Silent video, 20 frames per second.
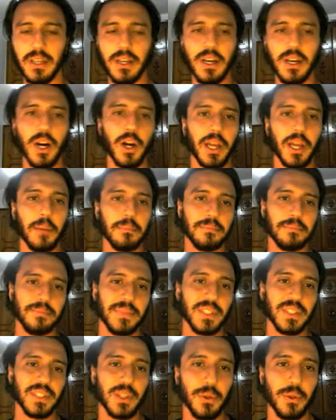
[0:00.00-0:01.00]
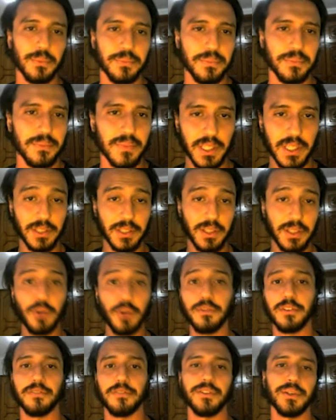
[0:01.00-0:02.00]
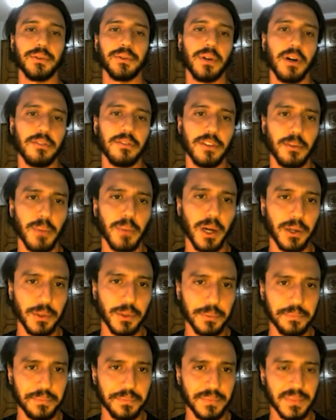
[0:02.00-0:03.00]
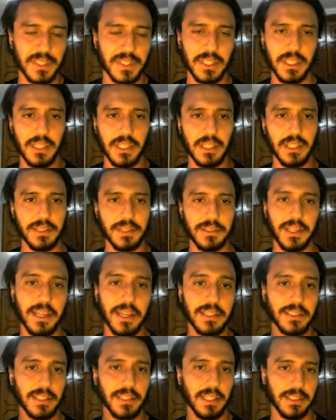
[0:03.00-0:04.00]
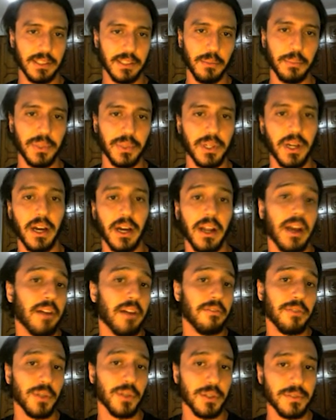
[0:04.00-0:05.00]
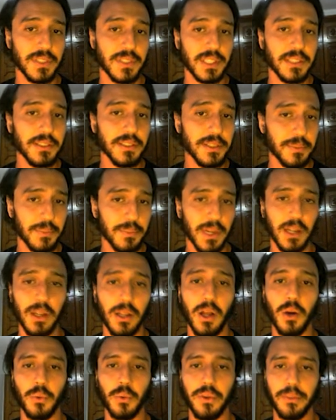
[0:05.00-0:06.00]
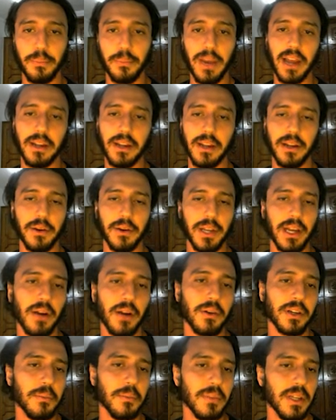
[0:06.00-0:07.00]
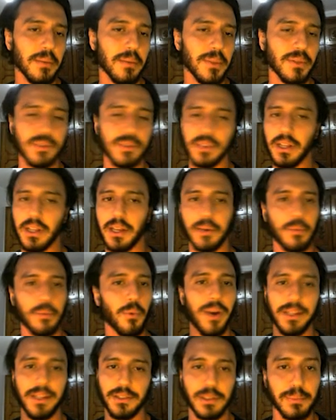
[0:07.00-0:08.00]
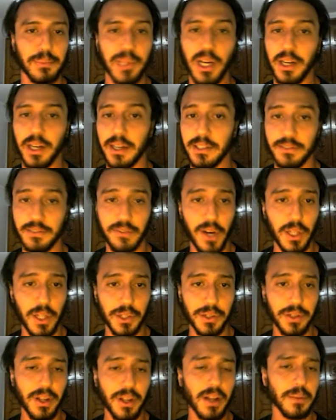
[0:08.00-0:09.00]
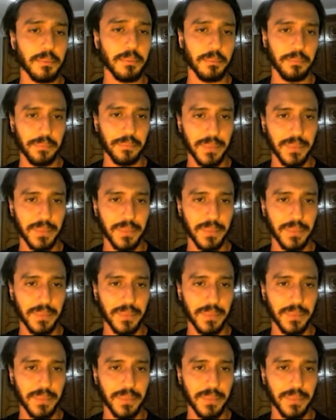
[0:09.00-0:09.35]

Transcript: Okay, so here's an overview of our model. It takes as input a handful of scenes, along with binary outcome labels like whether a block has fallen or not.